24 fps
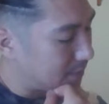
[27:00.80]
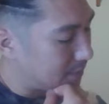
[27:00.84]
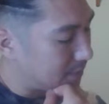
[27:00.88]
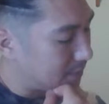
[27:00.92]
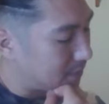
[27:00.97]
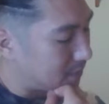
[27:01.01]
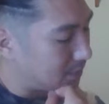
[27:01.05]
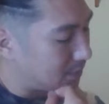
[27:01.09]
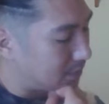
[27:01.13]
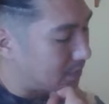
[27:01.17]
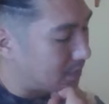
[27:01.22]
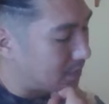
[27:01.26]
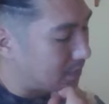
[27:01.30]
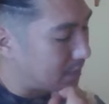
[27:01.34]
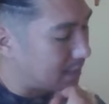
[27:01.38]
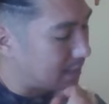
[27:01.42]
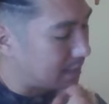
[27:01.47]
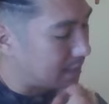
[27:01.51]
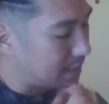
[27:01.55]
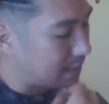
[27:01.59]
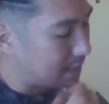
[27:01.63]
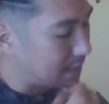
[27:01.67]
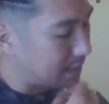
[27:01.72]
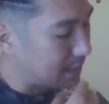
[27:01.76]

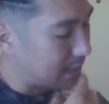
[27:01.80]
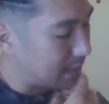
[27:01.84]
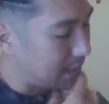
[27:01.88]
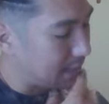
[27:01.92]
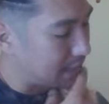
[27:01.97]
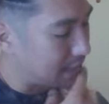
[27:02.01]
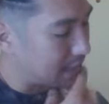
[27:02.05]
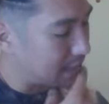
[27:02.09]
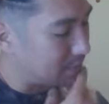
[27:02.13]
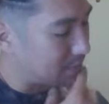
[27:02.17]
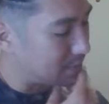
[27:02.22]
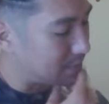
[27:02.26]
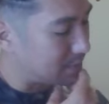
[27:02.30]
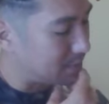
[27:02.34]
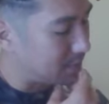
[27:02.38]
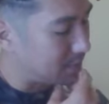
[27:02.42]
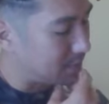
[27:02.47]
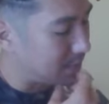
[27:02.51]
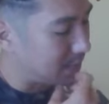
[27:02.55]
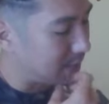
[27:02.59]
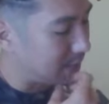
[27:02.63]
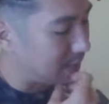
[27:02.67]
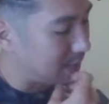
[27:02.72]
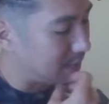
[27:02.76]
what the case would
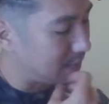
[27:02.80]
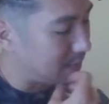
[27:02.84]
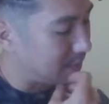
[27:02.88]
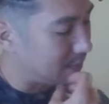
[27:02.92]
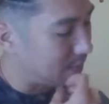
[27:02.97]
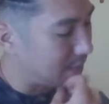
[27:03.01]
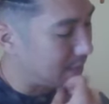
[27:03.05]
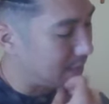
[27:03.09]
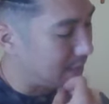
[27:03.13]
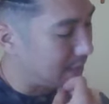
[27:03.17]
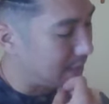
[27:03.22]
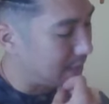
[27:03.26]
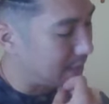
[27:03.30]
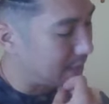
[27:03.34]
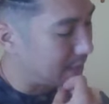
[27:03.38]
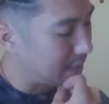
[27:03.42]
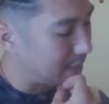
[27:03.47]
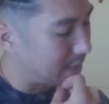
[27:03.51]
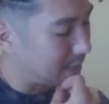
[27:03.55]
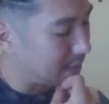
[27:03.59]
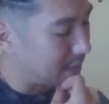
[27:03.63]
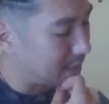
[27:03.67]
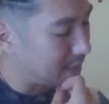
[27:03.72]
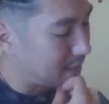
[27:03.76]
be
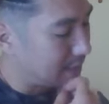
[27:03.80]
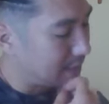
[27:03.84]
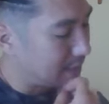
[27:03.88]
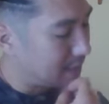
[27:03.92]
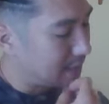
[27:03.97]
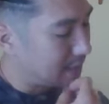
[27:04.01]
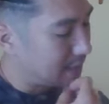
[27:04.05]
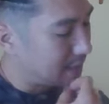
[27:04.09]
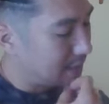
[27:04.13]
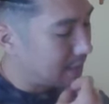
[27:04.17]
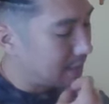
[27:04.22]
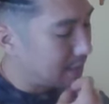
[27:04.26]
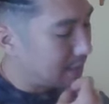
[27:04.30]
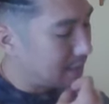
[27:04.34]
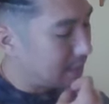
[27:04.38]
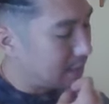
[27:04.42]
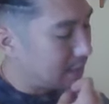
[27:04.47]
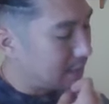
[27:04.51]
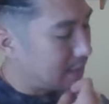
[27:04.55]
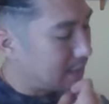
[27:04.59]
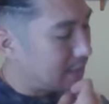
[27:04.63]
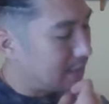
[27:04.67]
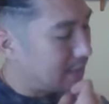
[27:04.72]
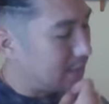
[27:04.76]
when
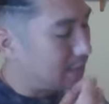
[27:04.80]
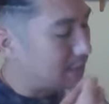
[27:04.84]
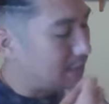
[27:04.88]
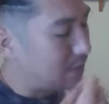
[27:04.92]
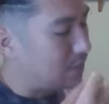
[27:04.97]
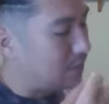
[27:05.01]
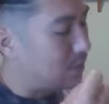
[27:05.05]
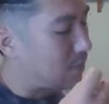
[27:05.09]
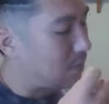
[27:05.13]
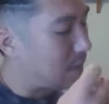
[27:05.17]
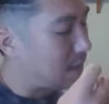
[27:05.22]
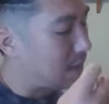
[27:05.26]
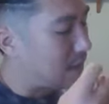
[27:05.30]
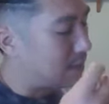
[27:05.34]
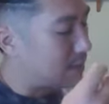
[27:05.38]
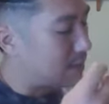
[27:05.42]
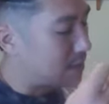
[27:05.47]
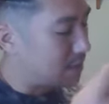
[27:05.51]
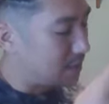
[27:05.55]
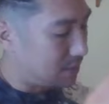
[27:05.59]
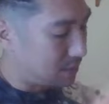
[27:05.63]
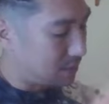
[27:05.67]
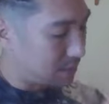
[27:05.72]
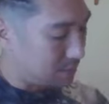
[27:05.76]
you want
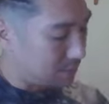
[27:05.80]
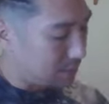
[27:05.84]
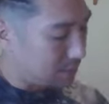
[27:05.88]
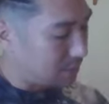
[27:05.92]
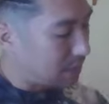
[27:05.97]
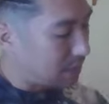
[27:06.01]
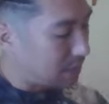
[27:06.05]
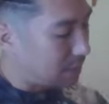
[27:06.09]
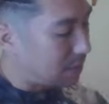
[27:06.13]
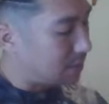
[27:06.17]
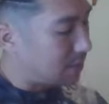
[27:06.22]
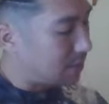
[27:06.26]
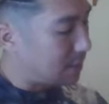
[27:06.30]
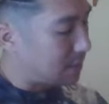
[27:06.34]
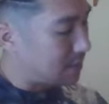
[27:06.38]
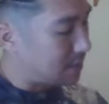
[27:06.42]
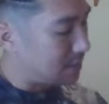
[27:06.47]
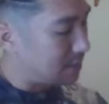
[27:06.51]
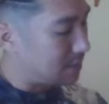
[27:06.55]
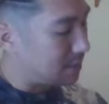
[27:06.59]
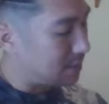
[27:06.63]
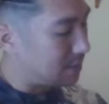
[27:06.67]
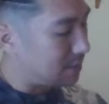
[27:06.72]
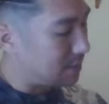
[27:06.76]
to
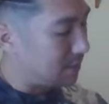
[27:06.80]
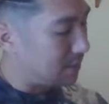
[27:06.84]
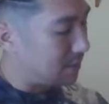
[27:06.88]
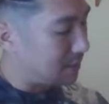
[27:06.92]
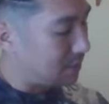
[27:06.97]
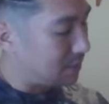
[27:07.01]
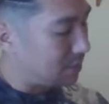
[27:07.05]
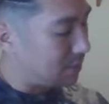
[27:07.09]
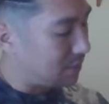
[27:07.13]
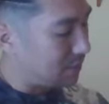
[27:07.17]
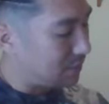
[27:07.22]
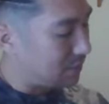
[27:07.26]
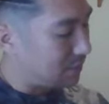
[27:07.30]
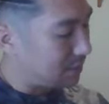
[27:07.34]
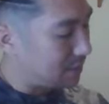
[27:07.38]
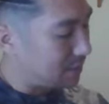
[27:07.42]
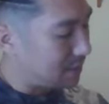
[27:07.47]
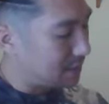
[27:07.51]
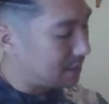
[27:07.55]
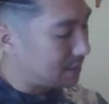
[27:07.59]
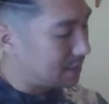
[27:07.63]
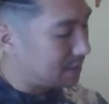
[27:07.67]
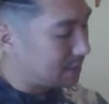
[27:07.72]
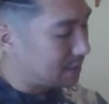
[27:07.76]
do the
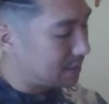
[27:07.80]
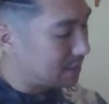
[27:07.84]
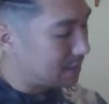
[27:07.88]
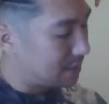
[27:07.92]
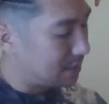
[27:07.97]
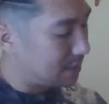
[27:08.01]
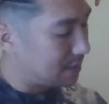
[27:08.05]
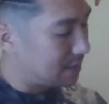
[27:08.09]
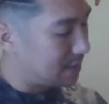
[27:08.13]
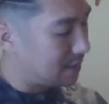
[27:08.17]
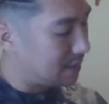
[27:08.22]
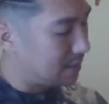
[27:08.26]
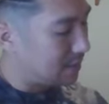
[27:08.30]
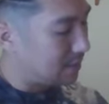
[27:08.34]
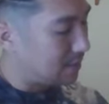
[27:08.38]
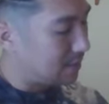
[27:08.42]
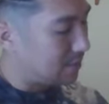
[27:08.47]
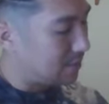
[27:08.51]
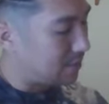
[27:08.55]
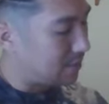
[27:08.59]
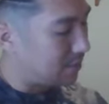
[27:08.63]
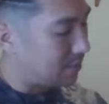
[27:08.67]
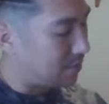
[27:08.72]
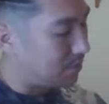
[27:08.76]
equivalent,
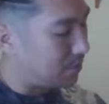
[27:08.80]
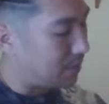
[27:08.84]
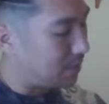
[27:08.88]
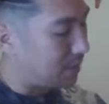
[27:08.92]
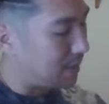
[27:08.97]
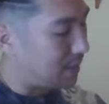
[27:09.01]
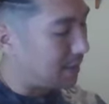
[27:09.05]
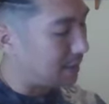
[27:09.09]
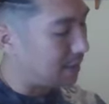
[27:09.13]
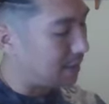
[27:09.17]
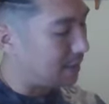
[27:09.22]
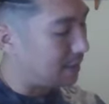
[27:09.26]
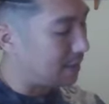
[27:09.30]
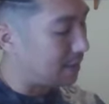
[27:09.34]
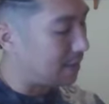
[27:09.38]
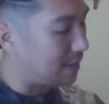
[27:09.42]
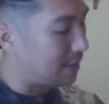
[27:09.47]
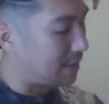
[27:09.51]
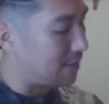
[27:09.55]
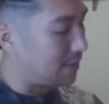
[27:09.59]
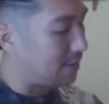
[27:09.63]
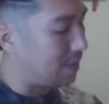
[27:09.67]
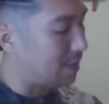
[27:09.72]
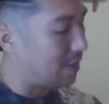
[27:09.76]
but
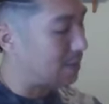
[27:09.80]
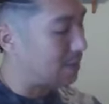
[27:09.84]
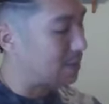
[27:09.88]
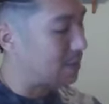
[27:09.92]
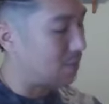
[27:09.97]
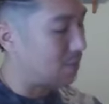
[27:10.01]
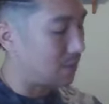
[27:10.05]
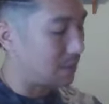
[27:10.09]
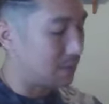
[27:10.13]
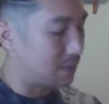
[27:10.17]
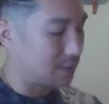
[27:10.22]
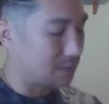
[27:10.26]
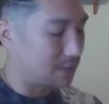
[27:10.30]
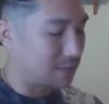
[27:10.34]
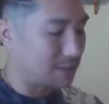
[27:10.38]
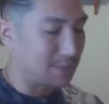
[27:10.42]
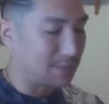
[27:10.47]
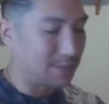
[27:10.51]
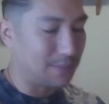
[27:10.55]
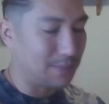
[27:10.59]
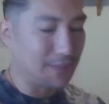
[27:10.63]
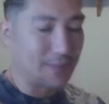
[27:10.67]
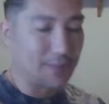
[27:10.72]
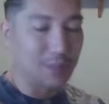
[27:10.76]
you also want to
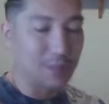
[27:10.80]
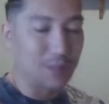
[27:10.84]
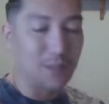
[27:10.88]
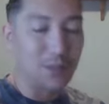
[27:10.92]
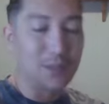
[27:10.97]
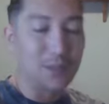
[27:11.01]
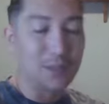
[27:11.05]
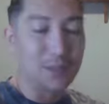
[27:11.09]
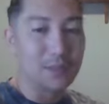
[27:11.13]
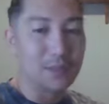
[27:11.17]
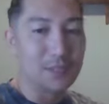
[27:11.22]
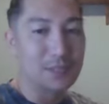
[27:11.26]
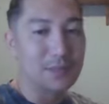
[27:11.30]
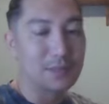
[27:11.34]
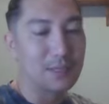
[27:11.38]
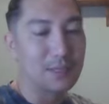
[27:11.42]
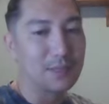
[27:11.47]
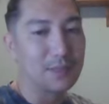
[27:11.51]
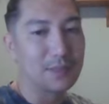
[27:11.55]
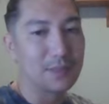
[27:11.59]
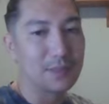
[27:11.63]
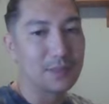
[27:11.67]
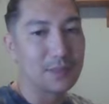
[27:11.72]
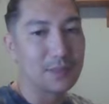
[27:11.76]
do maybe one or two
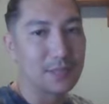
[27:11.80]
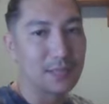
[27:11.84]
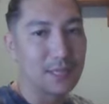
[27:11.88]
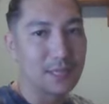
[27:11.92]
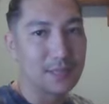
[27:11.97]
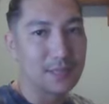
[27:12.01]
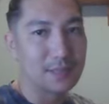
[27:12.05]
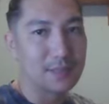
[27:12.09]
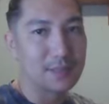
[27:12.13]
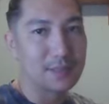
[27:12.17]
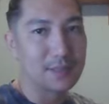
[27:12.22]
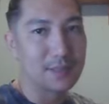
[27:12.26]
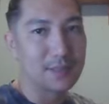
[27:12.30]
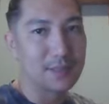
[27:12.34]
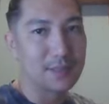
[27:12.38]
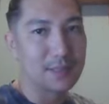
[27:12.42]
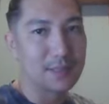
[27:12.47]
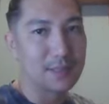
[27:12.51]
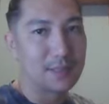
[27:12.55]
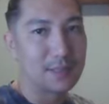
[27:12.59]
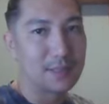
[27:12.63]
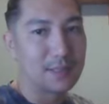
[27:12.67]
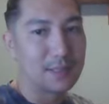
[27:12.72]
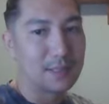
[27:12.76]
other things.
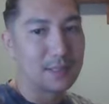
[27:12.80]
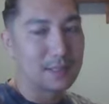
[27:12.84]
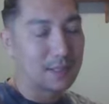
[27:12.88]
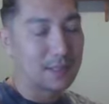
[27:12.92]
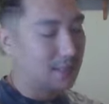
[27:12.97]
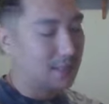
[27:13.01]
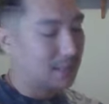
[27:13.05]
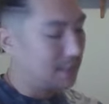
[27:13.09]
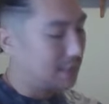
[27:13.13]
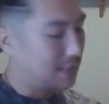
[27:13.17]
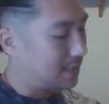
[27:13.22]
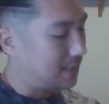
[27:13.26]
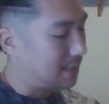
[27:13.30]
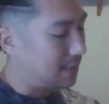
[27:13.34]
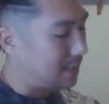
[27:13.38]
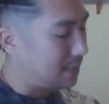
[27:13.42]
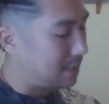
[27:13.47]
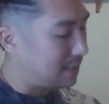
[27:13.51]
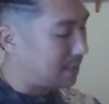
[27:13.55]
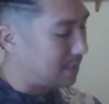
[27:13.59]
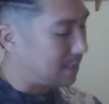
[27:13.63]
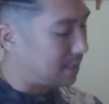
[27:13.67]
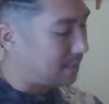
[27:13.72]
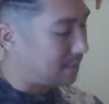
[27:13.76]

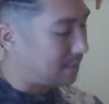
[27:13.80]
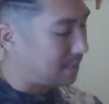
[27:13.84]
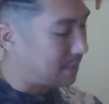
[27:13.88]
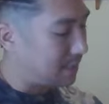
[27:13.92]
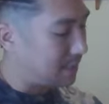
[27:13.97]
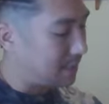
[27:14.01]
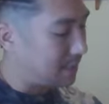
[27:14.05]
Um,